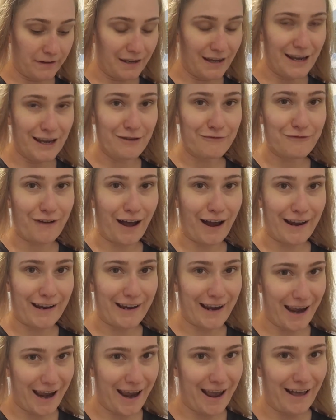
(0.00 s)
if I
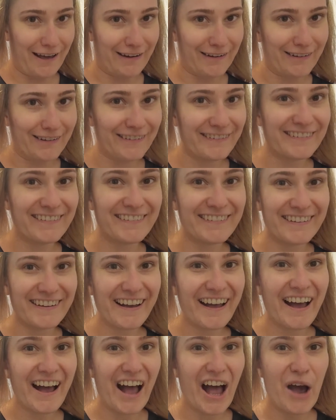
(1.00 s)
can,
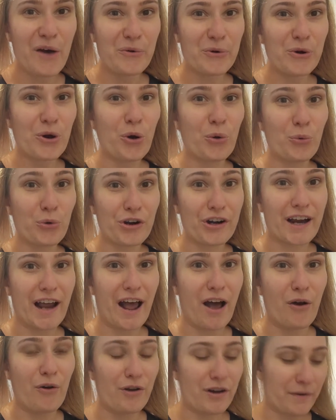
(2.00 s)
I will go work
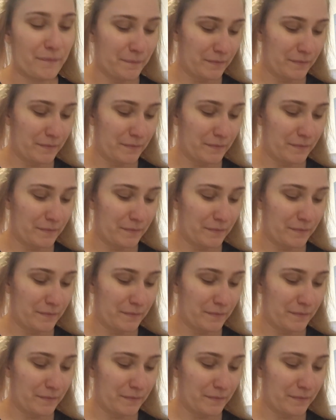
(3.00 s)
out.